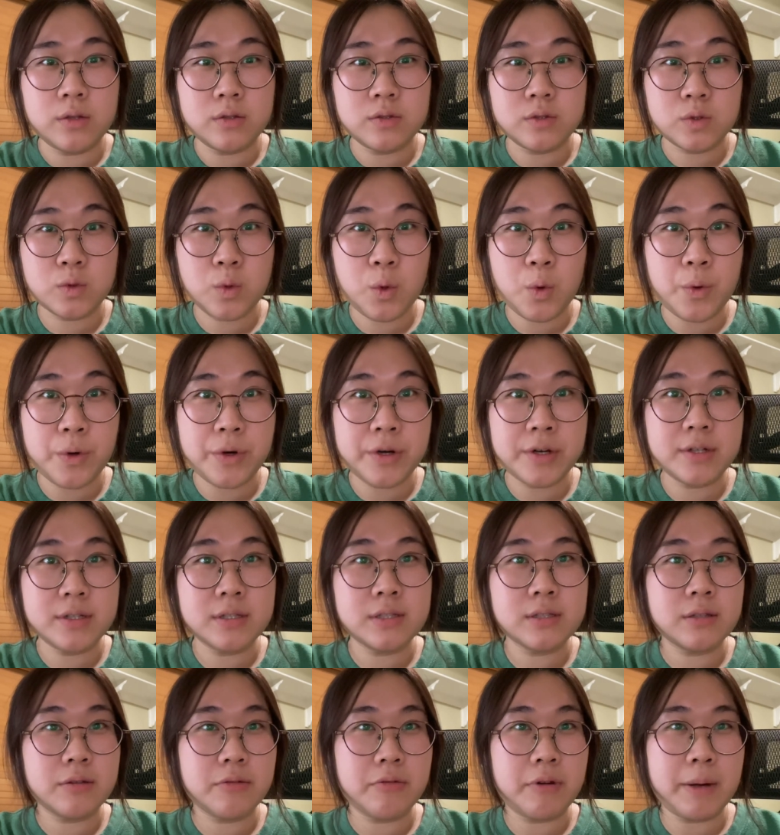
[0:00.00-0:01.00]
sores,
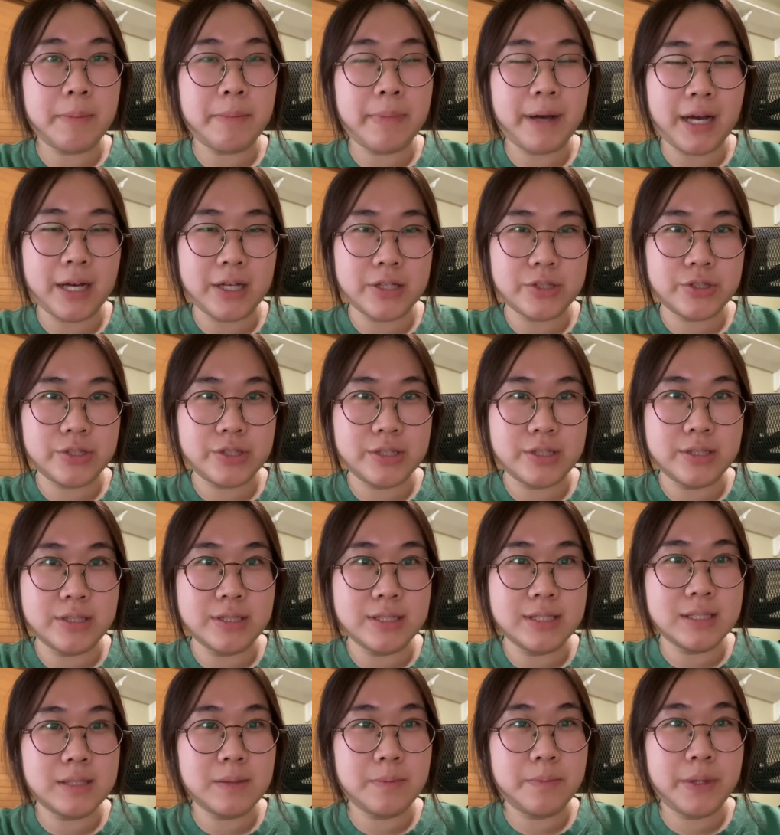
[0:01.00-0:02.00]
red patches,
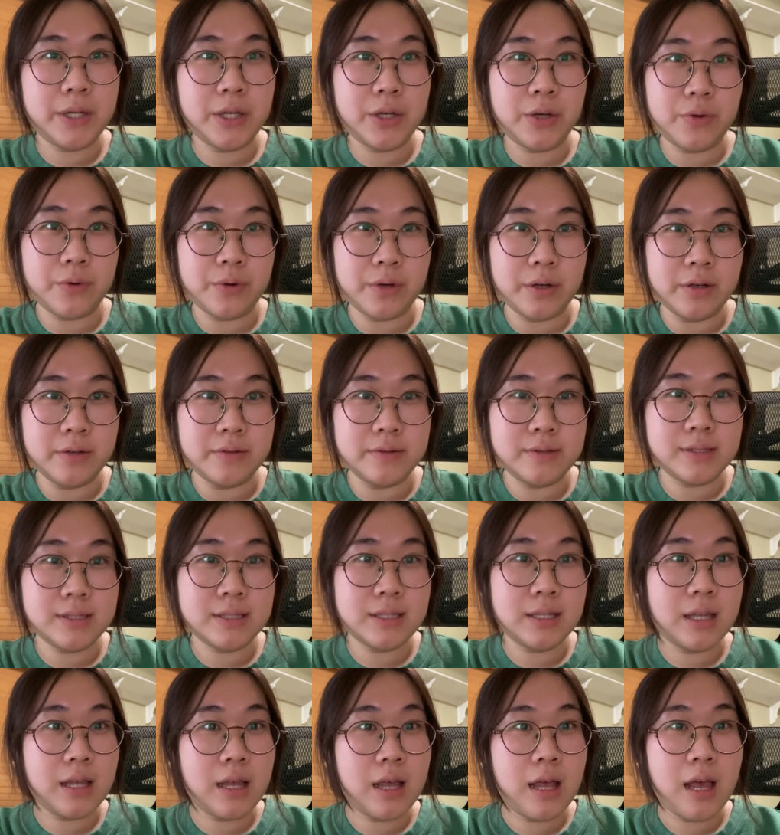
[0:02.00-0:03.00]
pink growths,
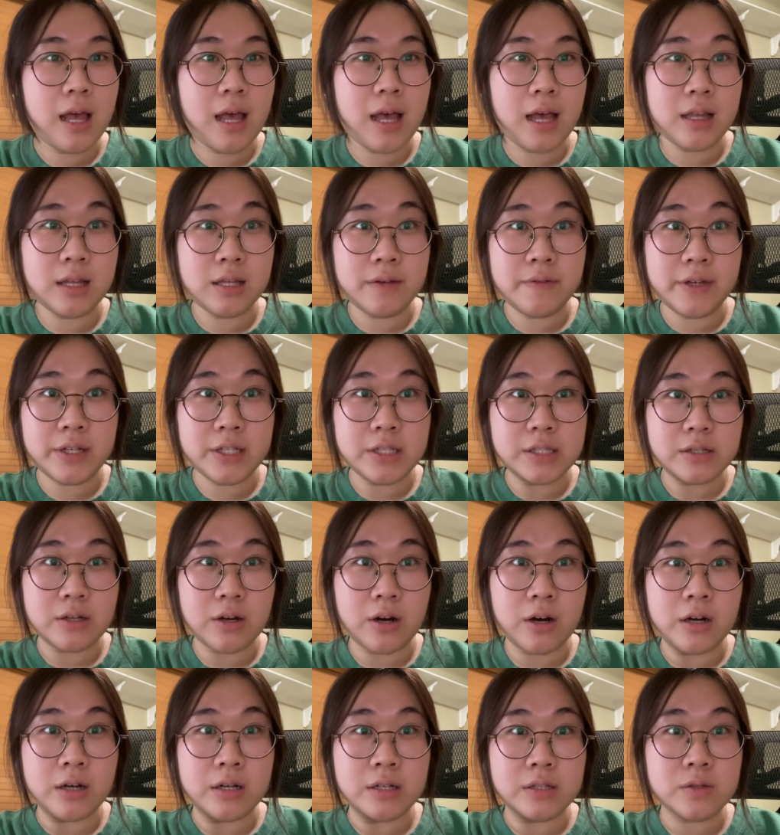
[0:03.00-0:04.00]
elevated
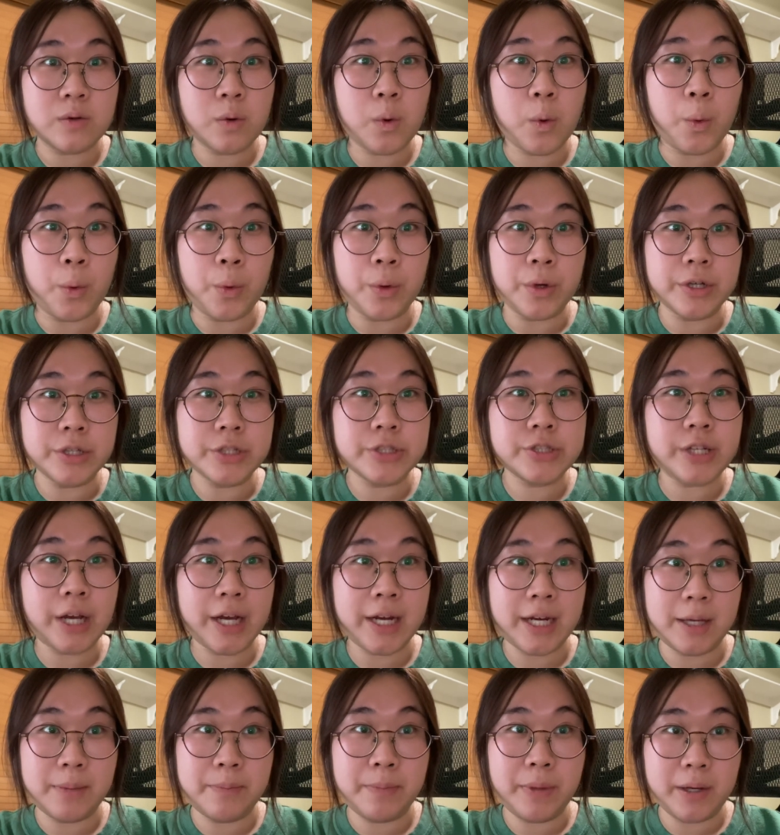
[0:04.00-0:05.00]
scars, or
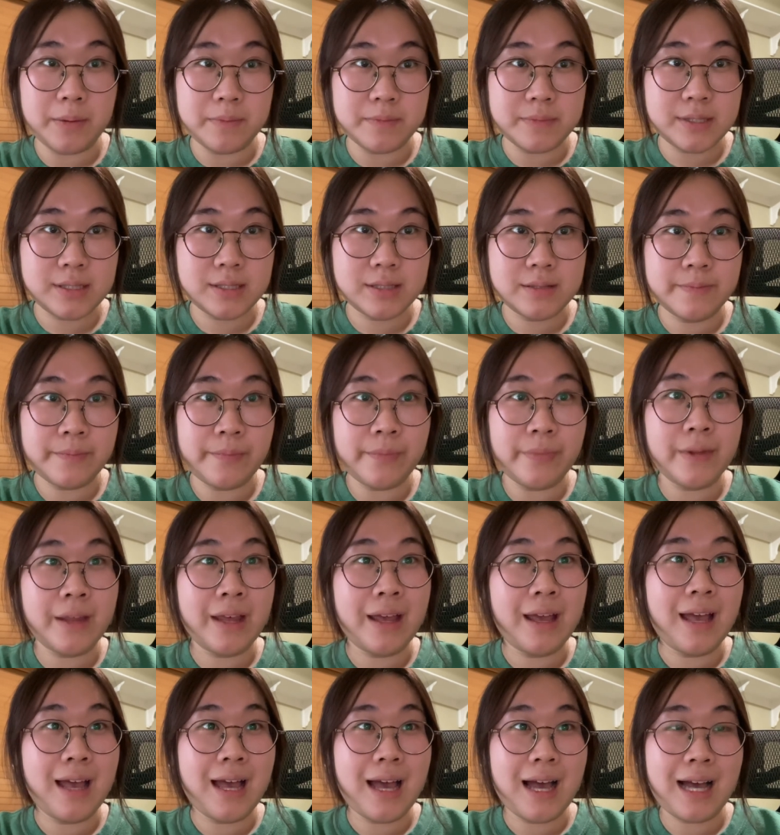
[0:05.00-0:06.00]
shiny bumps.
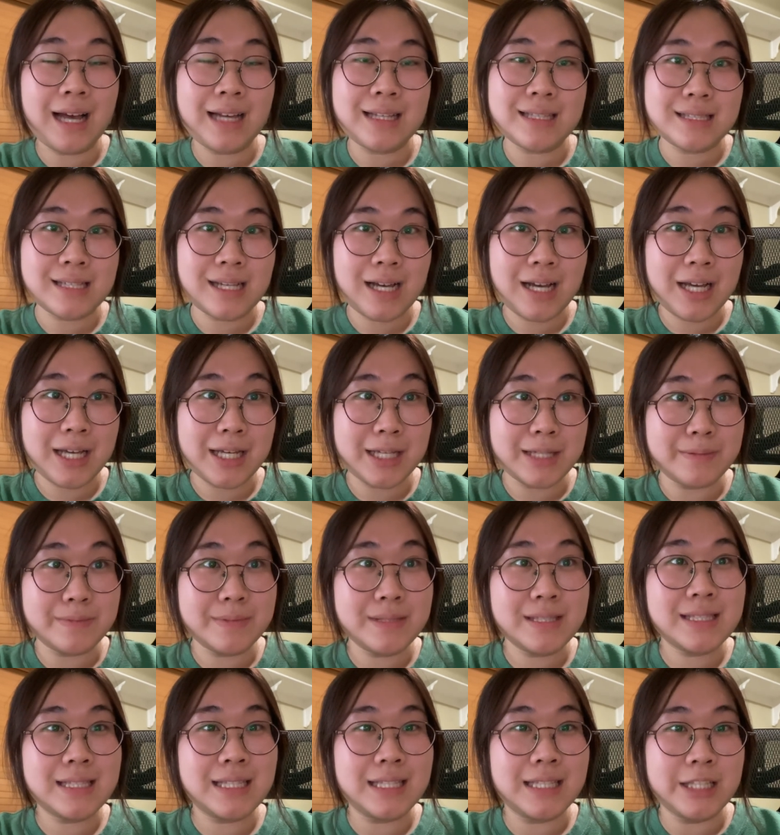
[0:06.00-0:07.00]
At times,
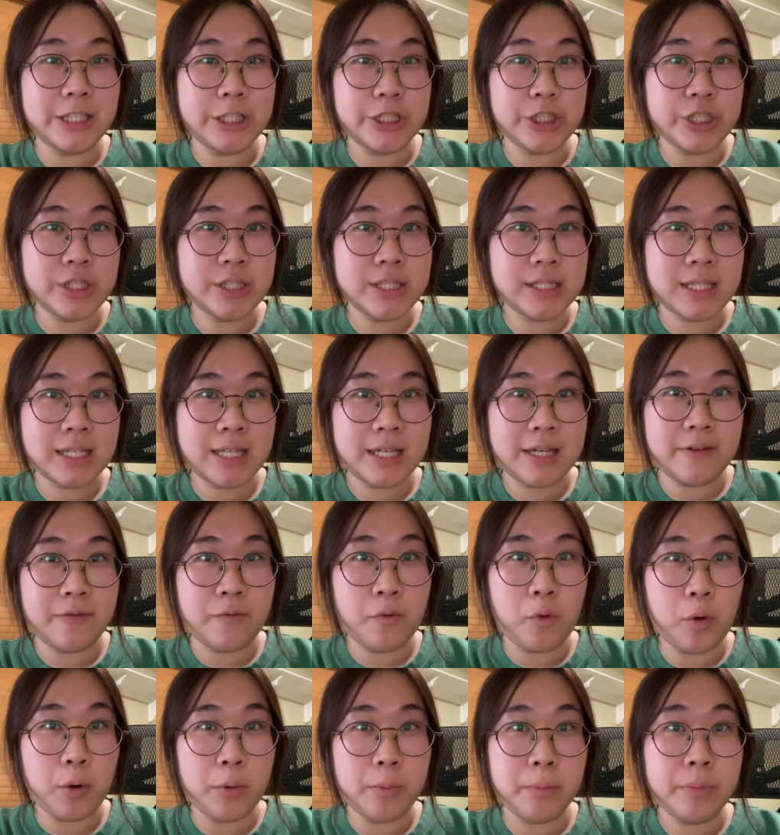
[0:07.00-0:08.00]
the lesions can
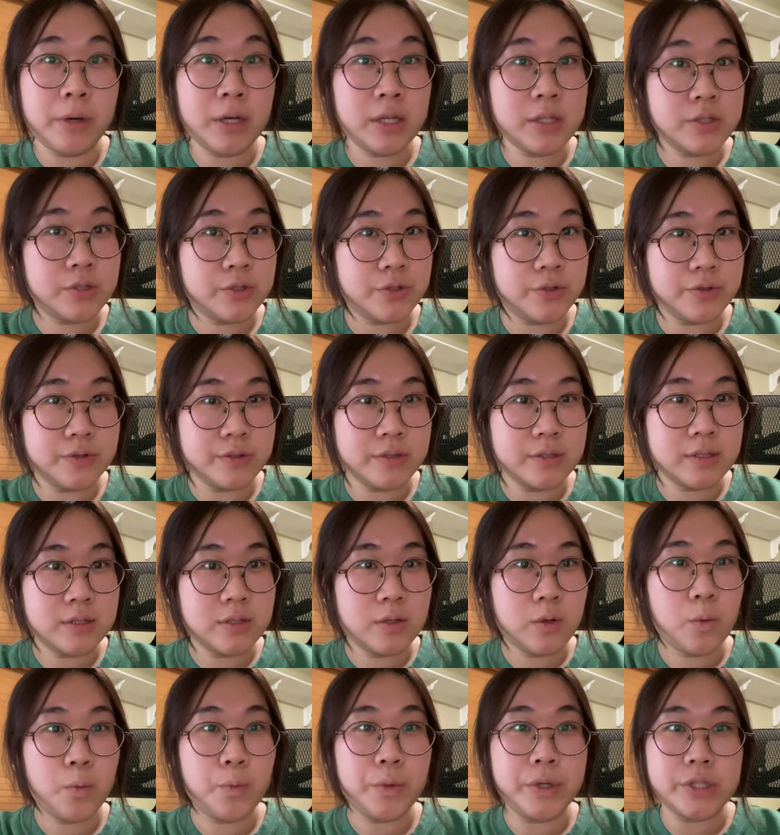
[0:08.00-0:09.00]
form pustules,
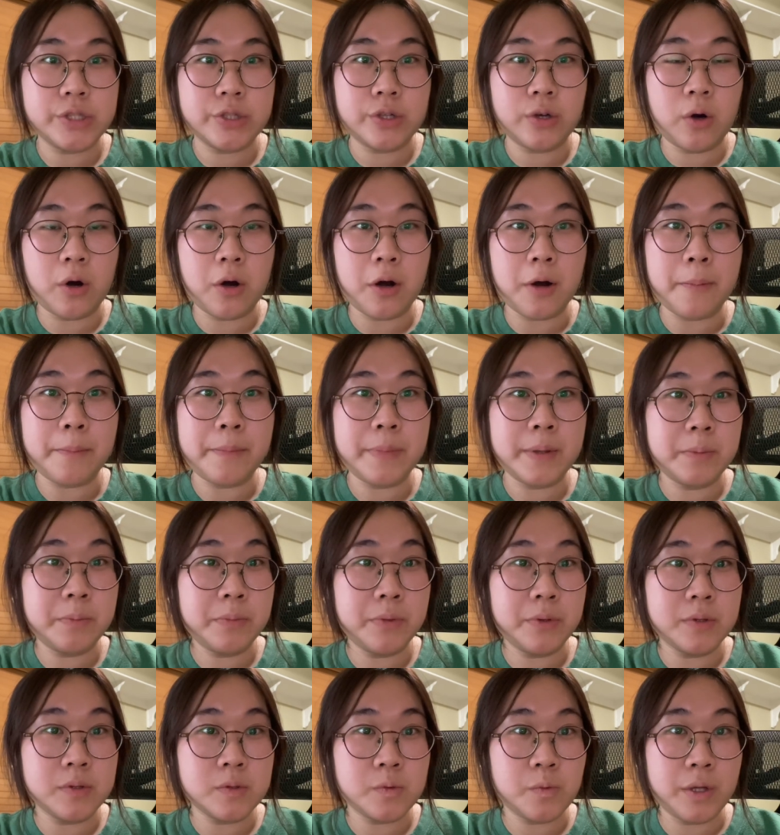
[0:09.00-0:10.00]
which are
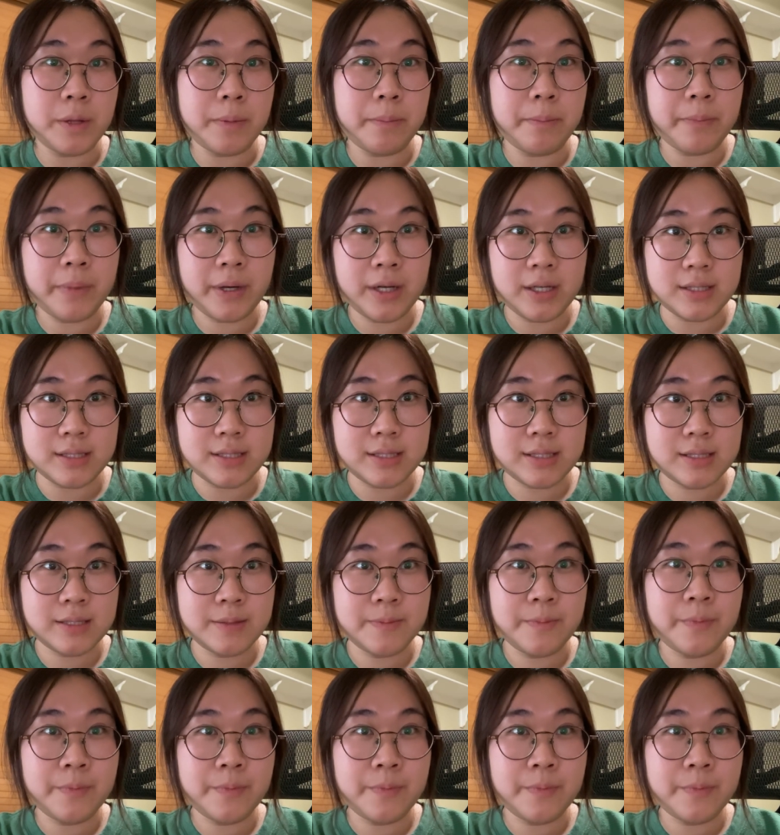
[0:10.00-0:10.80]
pimples with pus,